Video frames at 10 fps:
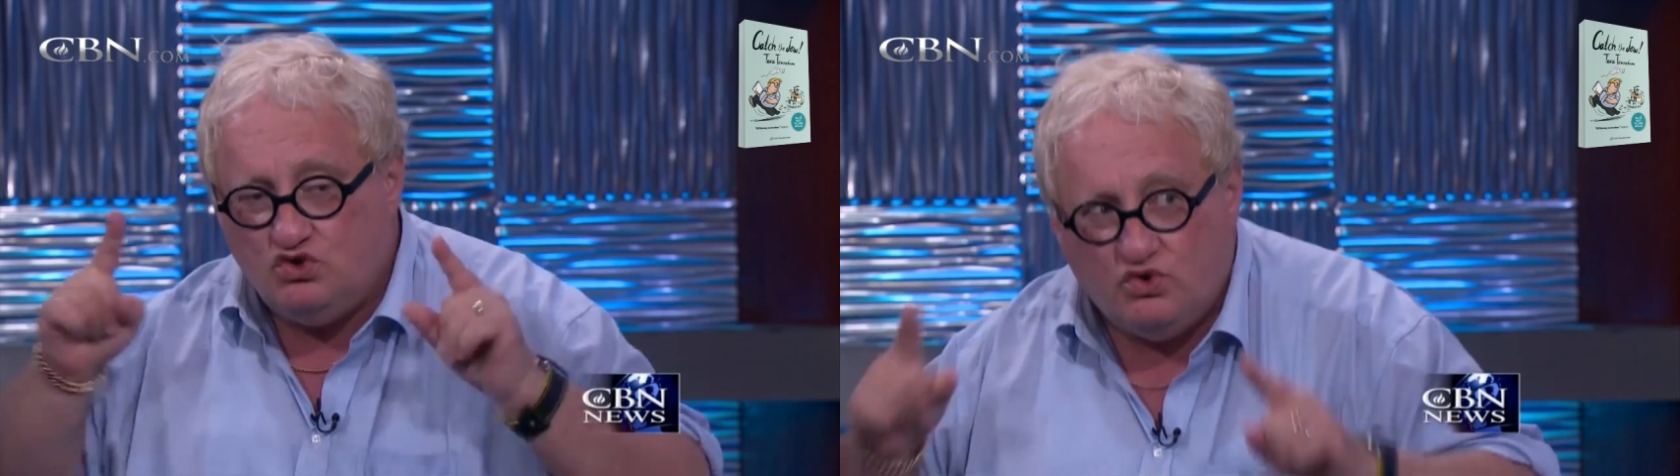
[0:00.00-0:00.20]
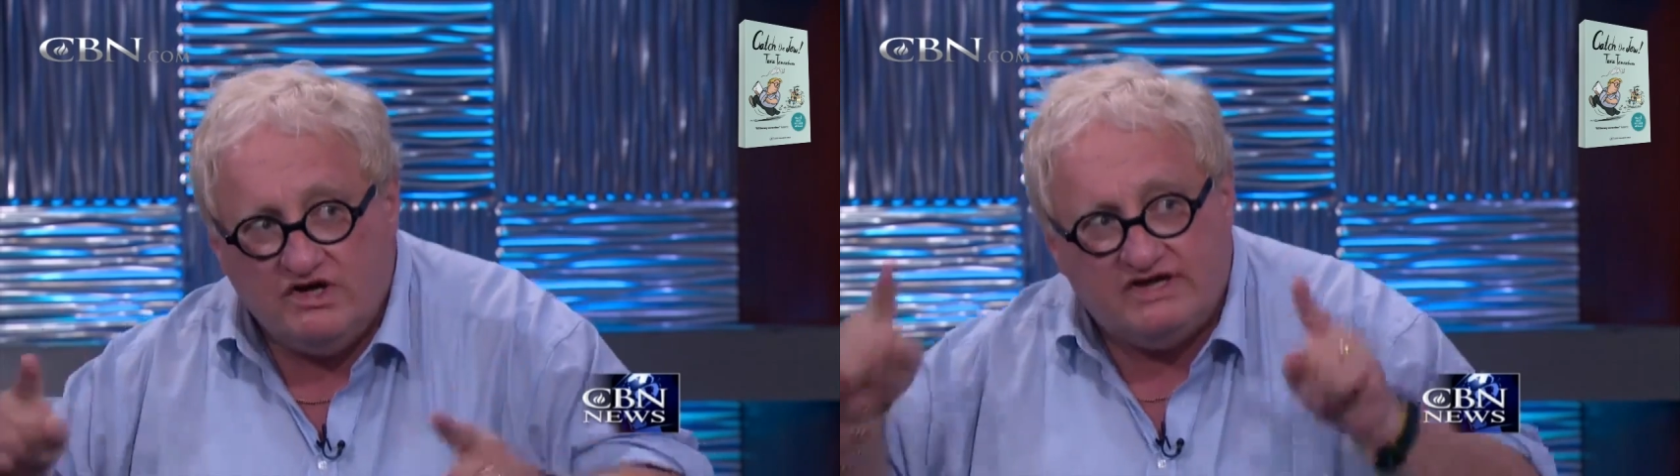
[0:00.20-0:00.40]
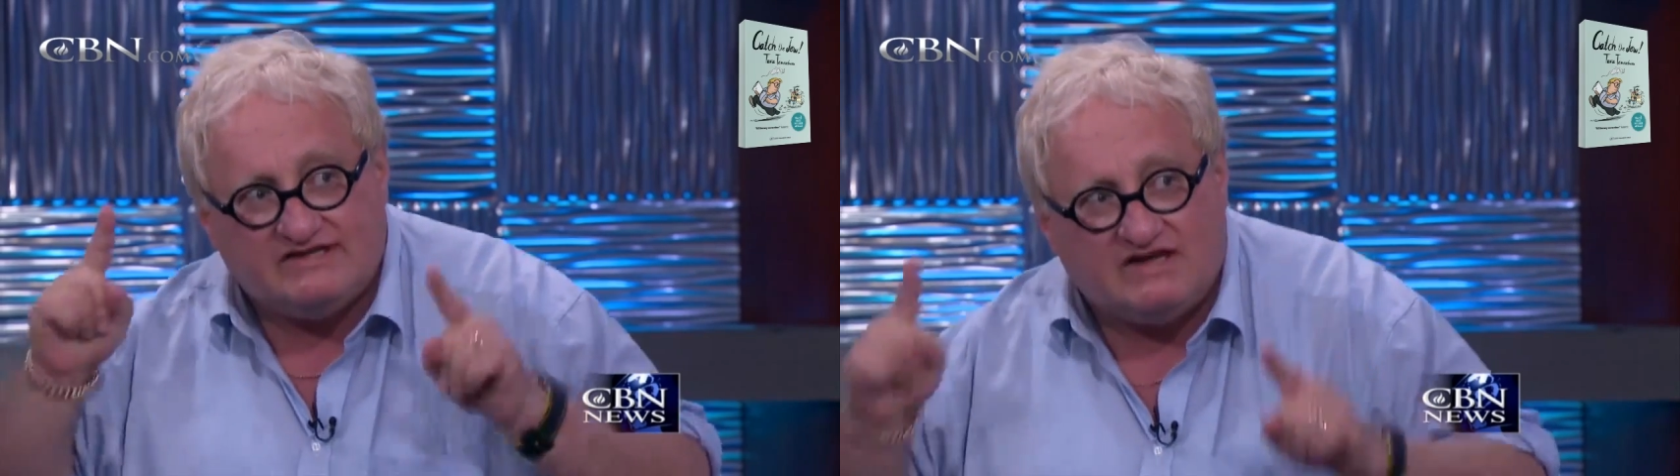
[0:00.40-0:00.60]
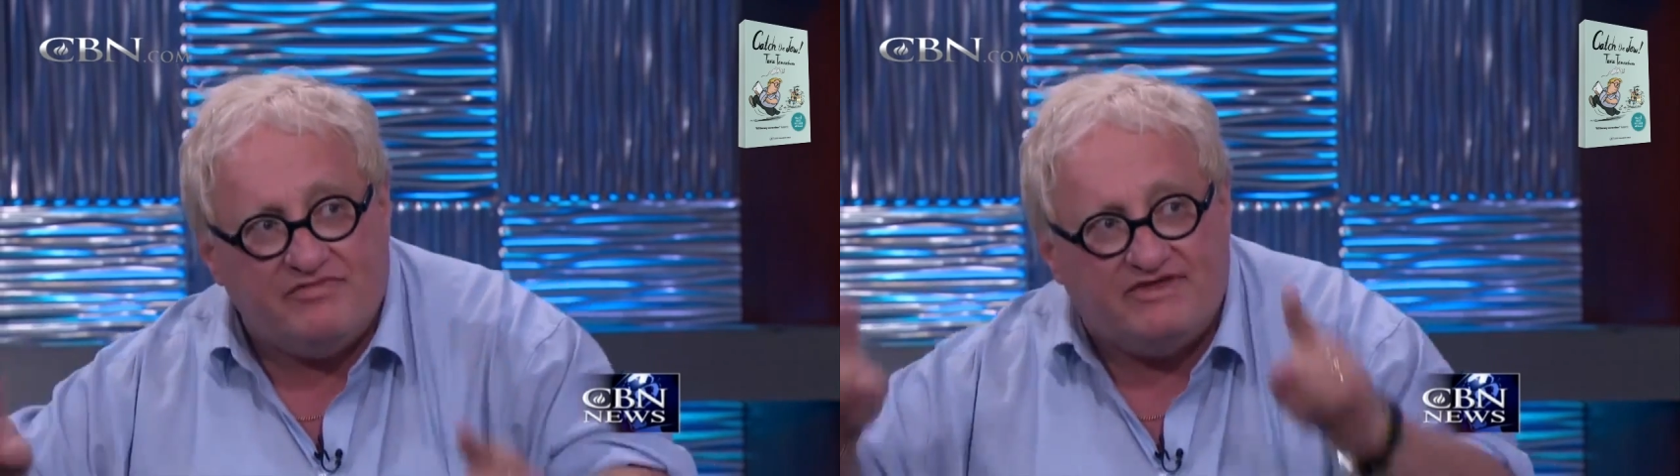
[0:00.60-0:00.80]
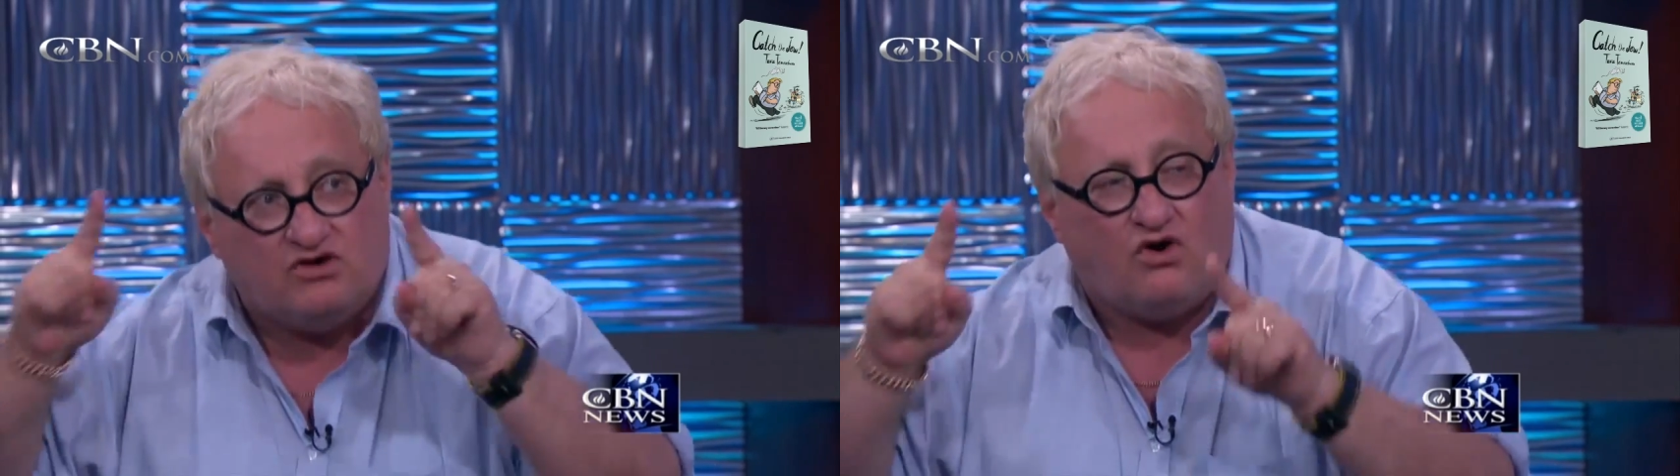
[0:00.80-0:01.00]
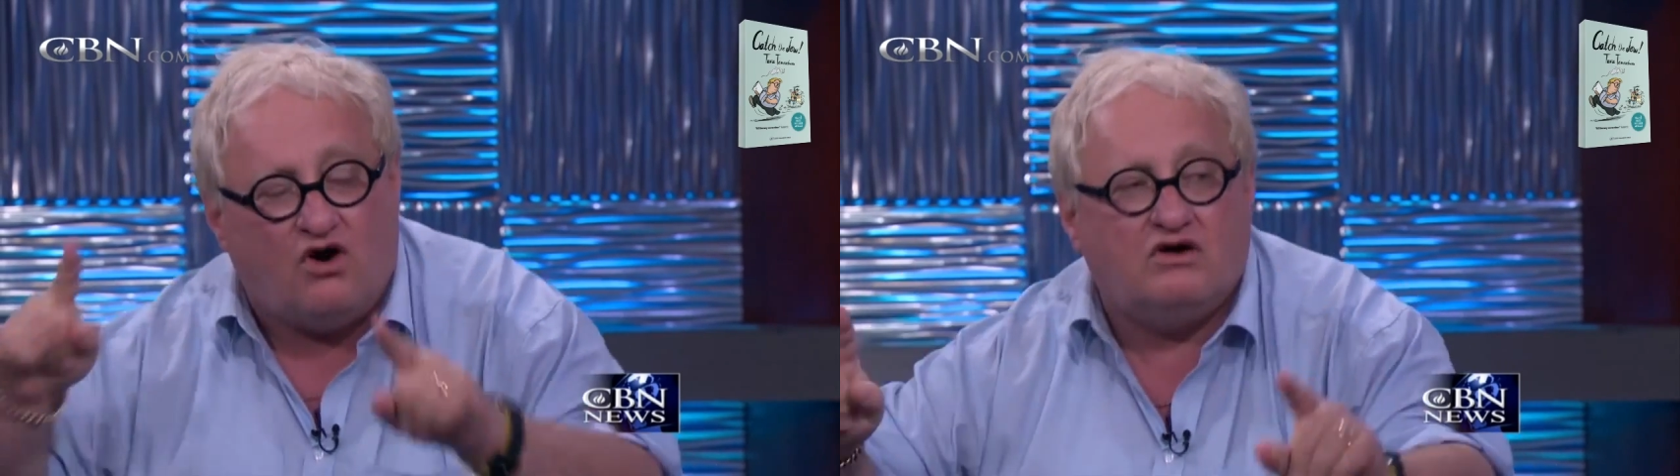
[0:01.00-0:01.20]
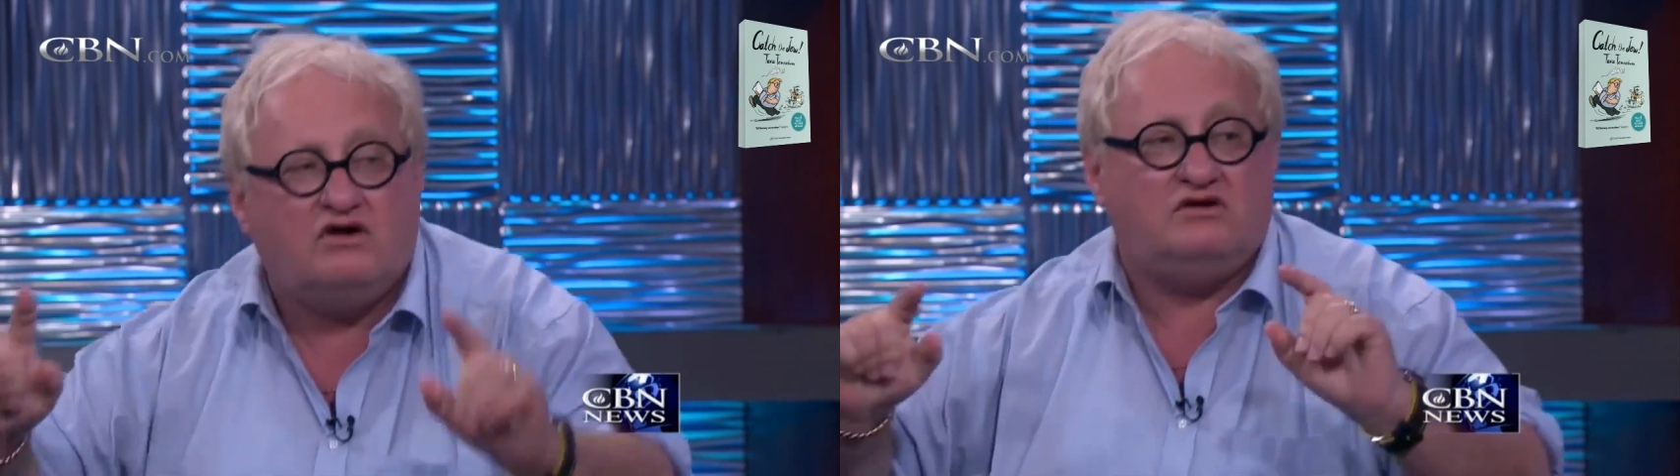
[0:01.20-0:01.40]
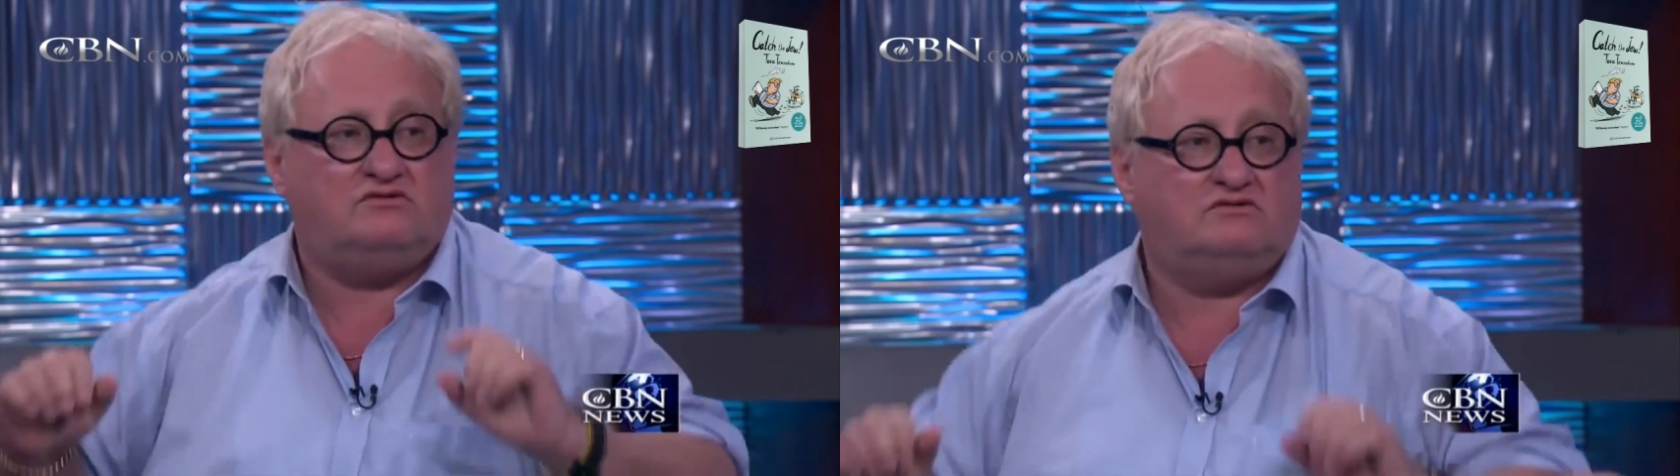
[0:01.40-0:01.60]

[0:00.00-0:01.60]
doing something wrong.